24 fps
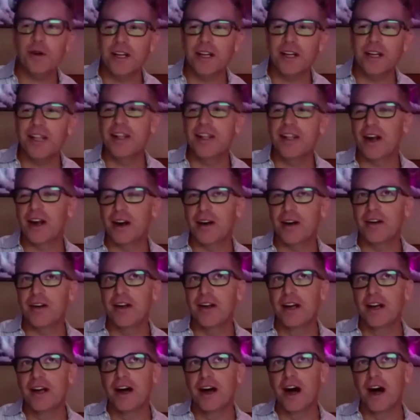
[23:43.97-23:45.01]
in there
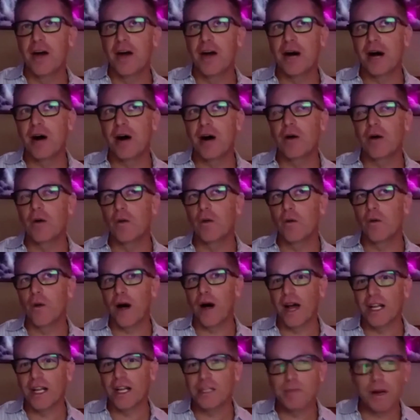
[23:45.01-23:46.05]
about
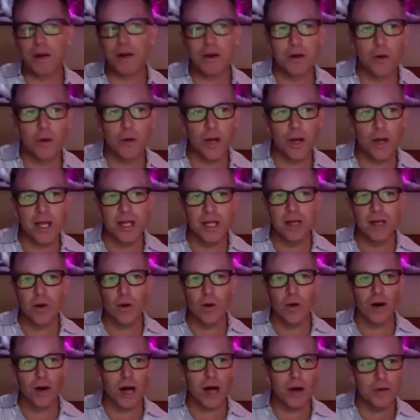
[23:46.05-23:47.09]
why it's better to wait
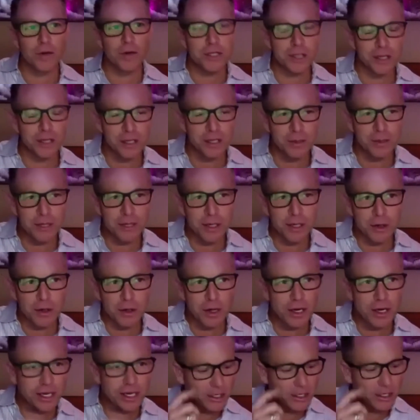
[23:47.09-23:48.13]
or how it's going to be your
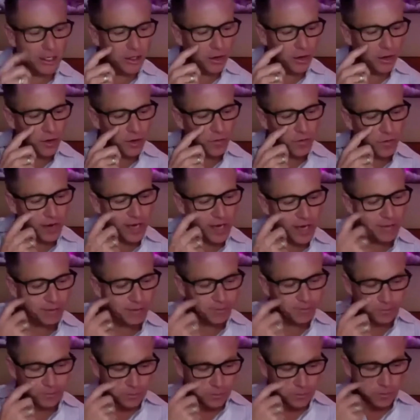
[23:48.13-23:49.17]
look. And you heard Fred
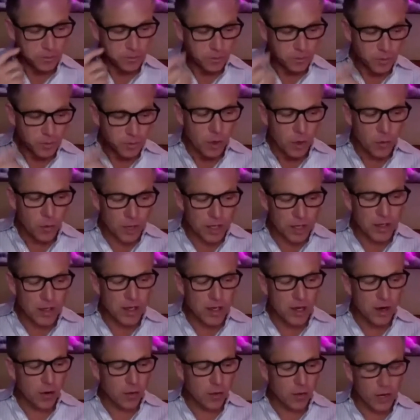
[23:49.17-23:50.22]
went
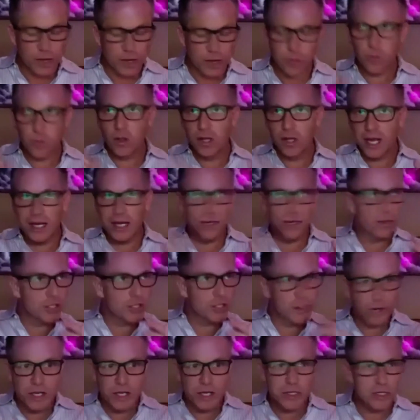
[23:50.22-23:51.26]
quick through a lot of
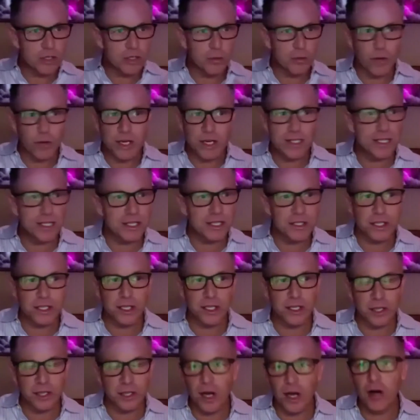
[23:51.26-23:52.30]
illustrations of ways things
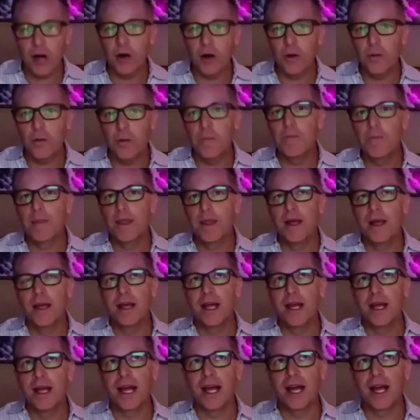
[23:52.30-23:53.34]
can go.
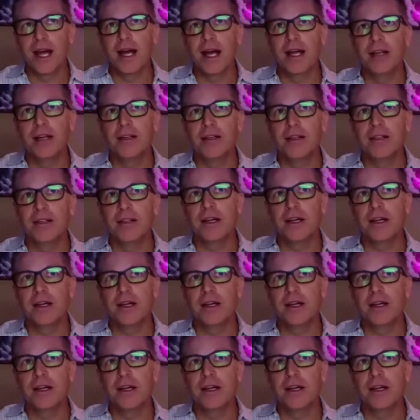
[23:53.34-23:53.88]
And